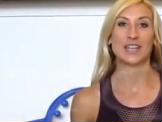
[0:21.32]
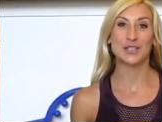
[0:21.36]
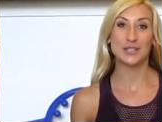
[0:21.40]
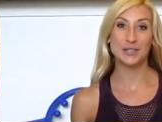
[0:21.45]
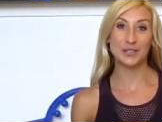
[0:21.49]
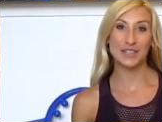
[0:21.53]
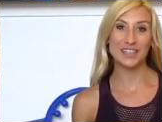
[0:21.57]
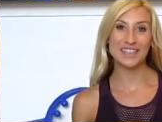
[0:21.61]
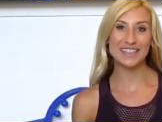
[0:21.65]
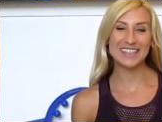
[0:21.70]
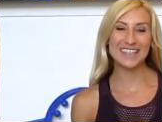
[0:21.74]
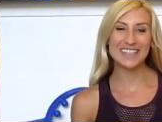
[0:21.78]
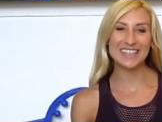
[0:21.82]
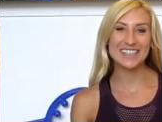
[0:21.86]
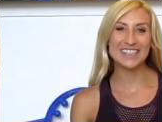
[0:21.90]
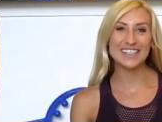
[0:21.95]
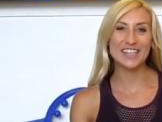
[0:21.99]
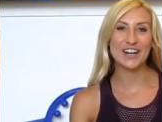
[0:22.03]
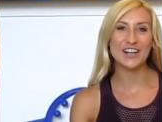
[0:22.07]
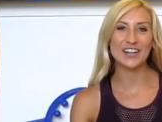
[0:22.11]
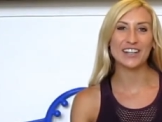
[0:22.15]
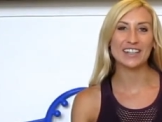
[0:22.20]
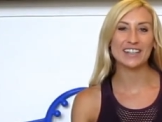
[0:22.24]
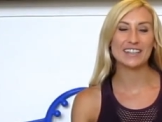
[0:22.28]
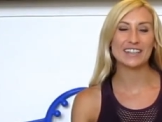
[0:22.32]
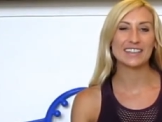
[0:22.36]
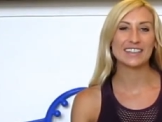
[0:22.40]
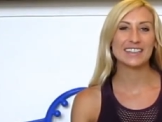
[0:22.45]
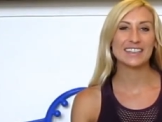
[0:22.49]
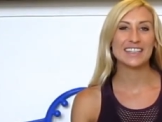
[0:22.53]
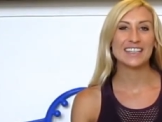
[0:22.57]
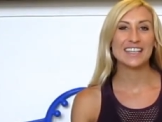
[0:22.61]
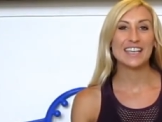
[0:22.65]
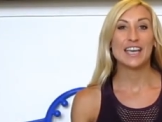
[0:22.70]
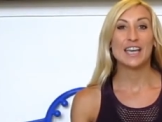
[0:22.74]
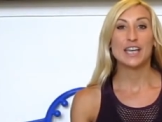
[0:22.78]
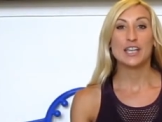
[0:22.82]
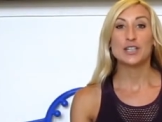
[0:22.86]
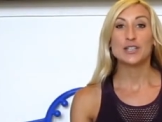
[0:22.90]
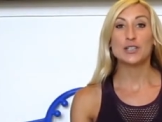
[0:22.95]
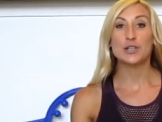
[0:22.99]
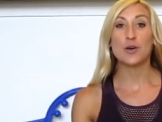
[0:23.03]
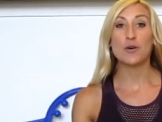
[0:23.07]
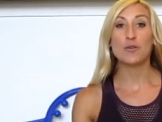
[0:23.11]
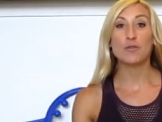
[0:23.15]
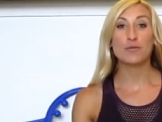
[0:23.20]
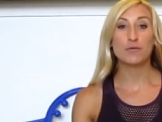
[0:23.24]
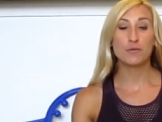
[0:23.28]
So let's get started.
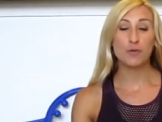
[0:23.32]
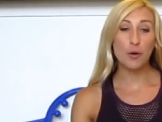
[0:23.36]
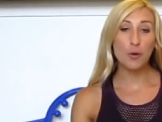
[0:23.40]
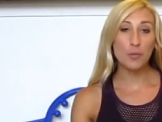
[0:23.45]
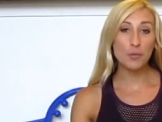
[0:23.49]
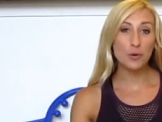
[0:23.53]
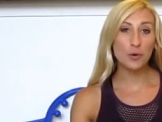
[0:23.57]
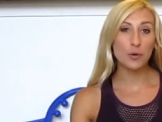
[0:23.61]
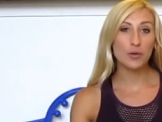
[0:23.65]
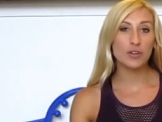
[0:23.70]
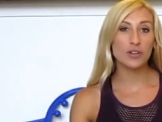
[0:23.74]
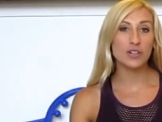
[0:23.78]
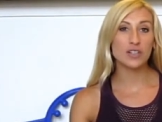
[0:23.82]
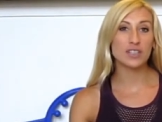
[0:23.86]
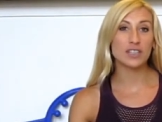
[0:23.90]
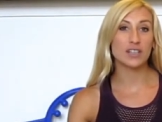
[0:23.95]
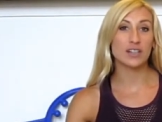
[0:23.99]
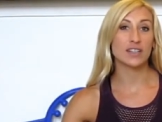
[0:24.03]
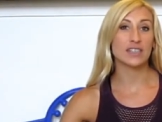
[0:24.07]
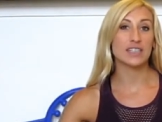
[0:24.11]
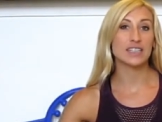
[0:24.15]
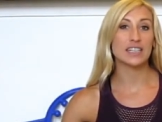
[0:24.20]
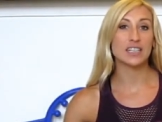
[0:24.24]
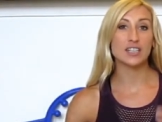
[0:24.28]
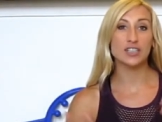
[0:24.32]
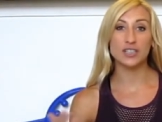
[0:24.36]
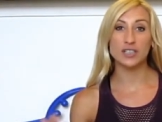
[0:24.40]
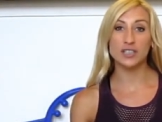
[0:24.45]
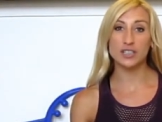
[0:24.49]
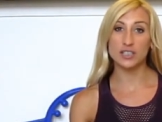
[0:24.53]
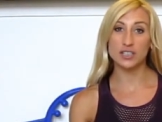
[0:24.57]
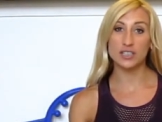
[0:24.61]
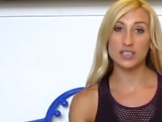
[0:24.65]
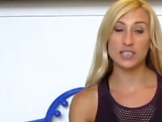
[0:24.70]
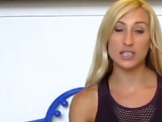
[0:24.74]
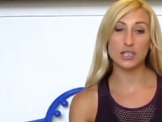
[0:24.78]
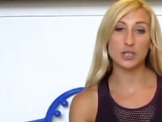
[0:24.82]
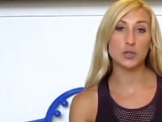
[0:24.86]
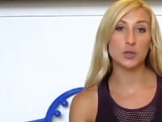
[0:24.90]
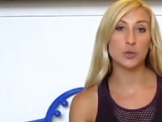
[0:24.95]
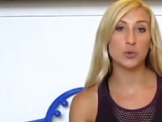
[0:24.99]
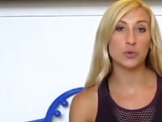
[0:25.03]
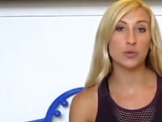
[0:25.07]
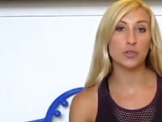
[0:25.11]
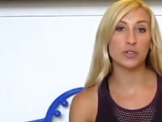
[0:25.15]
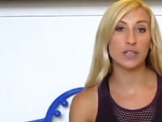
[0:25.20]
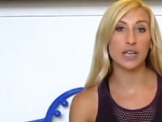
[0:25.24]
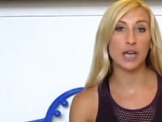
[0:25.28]
So foam rollers are essentially just a
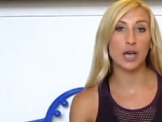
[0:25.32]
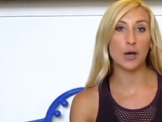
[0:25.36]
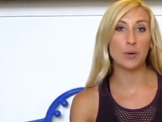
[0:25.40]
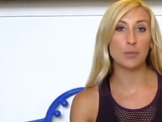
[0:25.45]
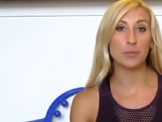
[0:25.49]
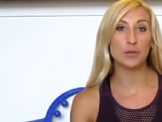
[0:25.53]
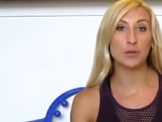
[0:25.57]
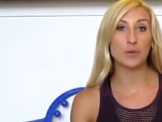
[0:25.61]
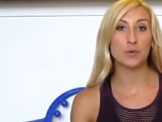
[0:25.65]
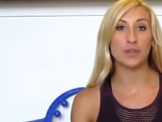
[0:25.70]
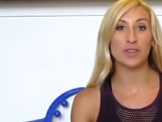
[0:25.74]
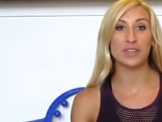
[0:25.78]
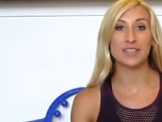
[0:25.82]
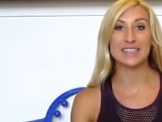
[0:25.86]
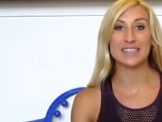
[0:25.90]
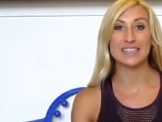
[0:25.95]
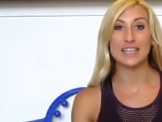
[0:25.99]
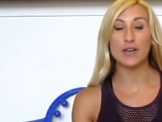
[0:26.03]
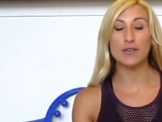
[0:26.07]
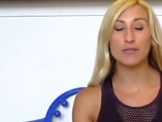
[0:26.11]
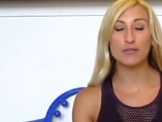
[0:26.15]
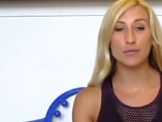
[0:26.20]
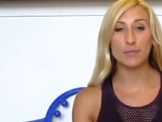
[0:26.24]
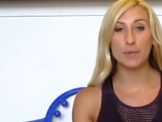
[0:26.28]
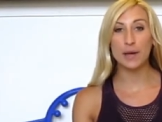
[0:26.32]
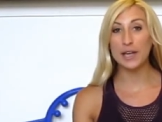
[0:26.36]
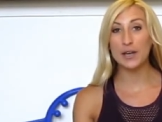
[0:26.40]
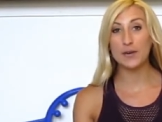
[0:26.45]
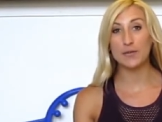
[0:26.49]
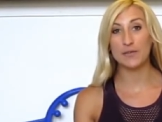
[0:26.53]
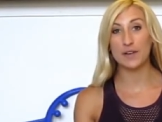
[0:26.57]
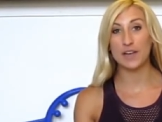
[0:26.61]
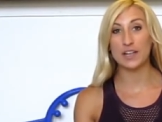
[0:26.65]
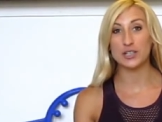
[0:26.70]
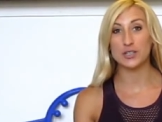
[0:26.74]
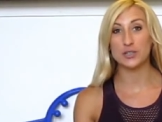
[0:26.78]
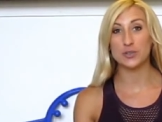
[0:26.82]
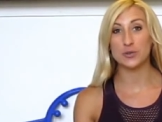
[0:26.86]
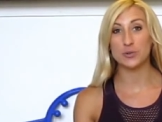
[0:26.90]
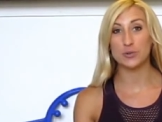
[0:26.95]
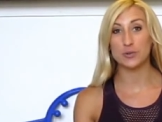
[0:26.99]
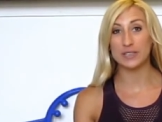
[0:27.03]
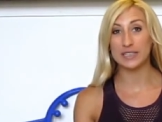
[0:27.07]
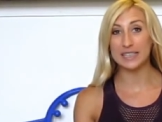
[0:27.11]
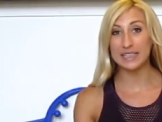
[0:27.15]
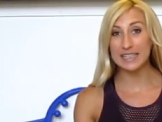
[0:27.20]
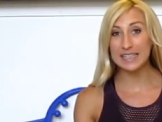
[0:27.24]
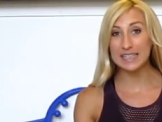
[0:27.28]
tool to help you with self-myofascial
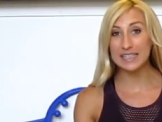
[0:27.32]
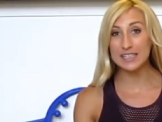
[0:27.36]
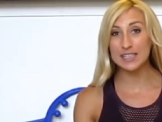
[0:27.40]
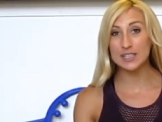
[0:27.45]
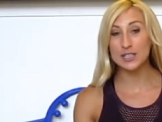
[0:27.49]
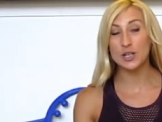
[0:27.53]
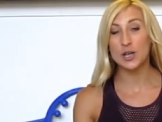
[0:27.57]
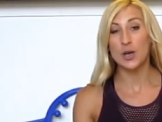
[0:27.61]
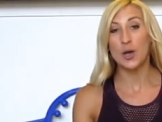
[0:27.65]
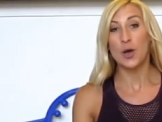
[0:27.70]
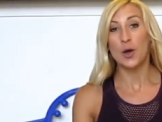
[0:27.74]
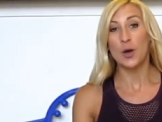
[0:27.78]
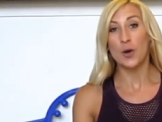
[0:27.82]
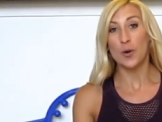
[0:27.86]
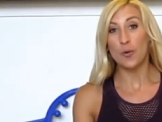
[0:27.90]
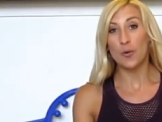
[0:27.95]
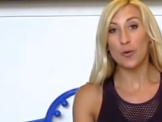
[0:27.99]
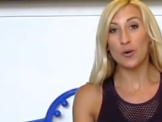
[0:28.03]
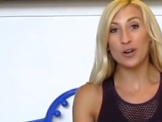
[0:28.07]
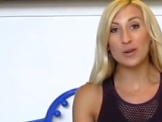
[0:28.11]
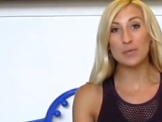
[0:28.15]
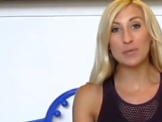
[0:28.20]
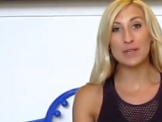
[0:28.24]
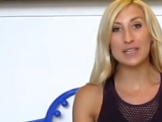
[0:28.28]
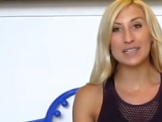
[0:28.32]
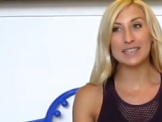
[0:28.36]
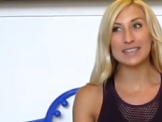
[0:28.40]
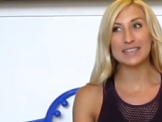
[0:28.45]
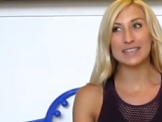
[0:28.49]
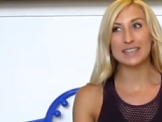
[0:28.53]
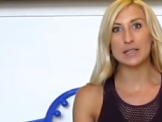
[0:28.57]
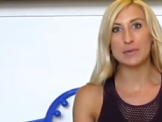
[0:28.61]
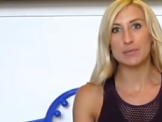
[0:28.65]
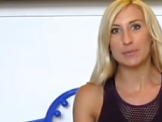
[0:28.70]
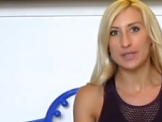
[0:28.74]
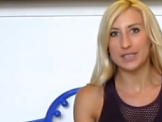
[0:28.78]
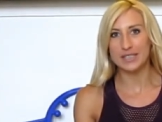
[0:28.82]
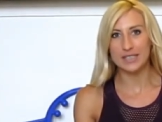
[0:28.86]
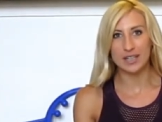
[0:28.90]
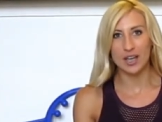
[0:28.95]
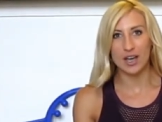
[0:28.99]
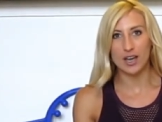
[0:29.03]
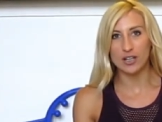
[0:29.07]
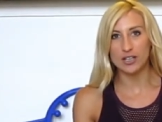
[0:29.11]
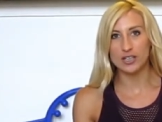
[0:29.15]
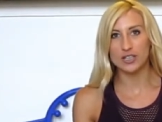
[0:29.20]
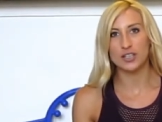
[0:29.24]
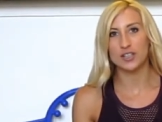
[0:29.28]
release, or basically
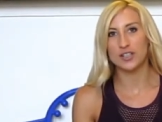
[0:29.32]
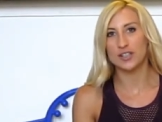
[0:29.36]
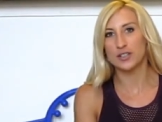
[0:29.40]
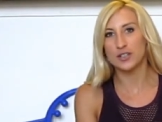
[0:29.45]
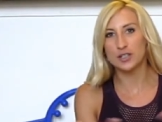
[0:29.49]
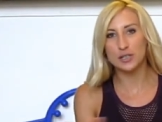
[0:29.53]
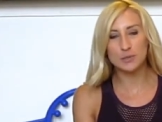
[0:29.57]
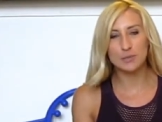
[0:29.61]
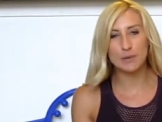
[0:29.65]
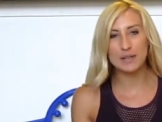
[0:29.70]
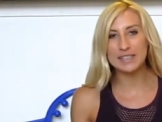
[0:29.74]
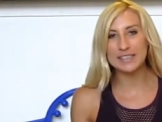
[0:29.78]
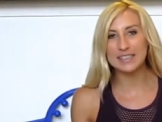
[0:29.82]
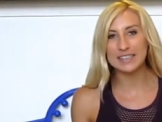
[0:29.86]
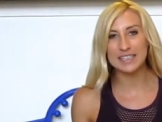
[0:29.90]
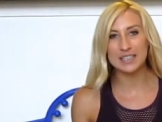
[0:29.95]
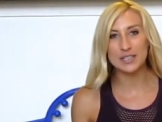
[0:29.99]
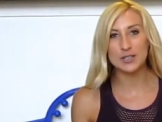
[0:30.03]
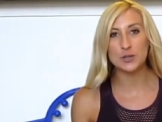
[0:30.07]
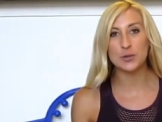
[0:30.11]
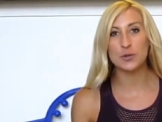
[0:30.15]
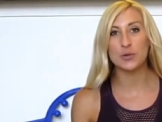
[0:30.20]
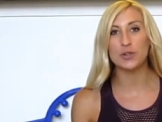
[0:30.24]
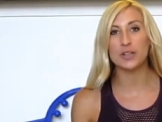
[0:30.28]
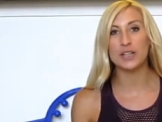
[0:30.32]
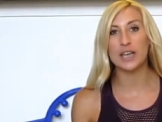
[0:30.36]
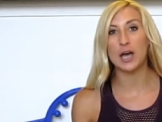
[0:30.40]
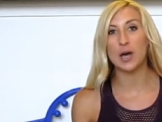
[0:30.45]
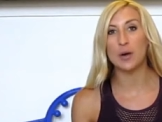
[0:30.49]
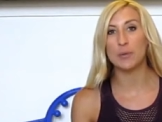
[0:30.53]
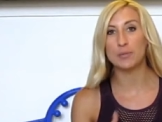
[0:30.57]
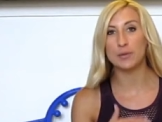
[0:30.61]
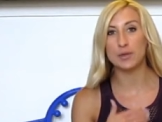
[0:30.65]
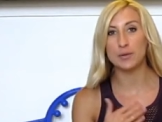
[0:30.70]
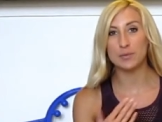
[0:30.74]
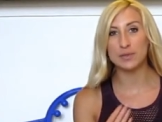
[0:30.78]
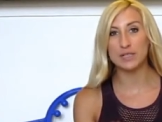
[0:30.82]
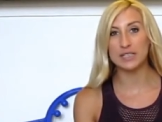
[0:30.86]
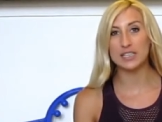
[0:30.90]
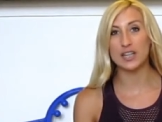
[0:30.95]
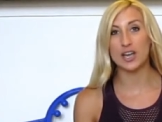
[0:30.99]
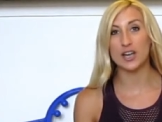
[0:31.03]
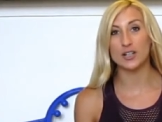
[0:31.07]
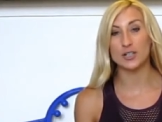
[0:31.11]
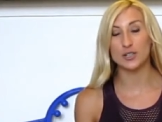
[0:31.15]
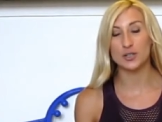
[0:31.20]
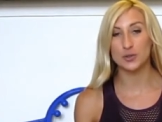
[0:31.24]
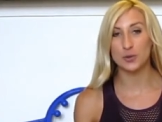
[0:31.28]
massage. They're just basically a tool to help you
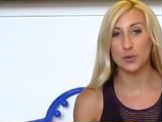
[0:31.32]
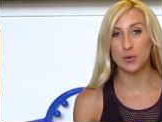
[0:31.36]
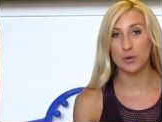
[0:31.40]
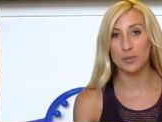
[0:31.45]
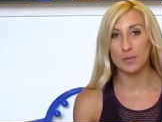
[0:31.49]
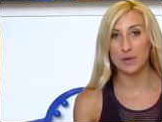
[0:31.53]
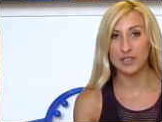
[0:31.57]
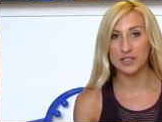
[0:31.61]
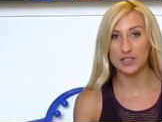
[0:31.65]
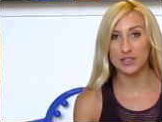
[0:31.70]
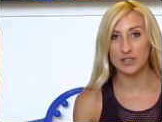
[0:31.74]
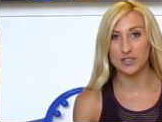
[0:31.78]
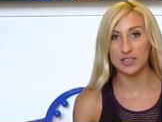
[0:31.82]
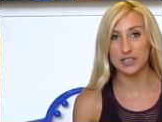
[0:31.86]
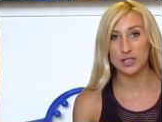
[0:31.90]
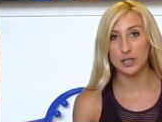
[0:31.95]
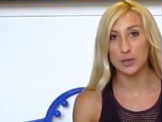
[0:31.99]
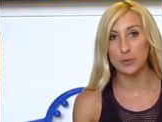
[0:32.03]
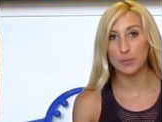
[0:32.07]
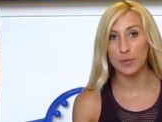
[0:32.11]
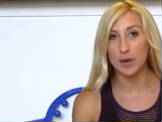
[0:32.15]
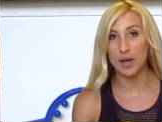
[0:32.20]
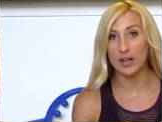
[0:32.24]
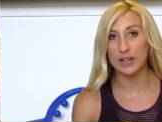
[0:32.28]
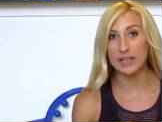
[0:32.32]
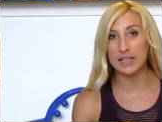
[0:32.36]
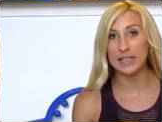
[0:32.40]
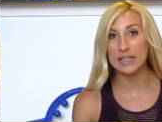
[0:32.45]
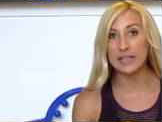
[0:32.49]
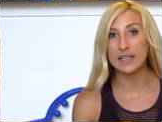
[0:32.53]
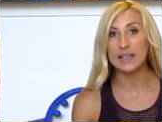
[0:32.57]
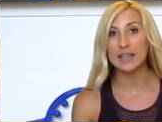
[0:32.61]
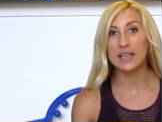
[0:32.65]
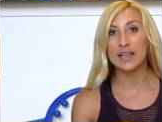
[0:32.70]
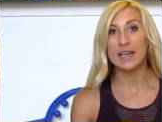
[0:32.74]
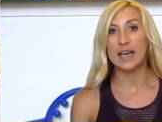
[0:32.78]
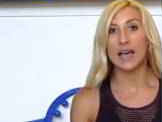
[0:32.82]
massage sore muscles in your body.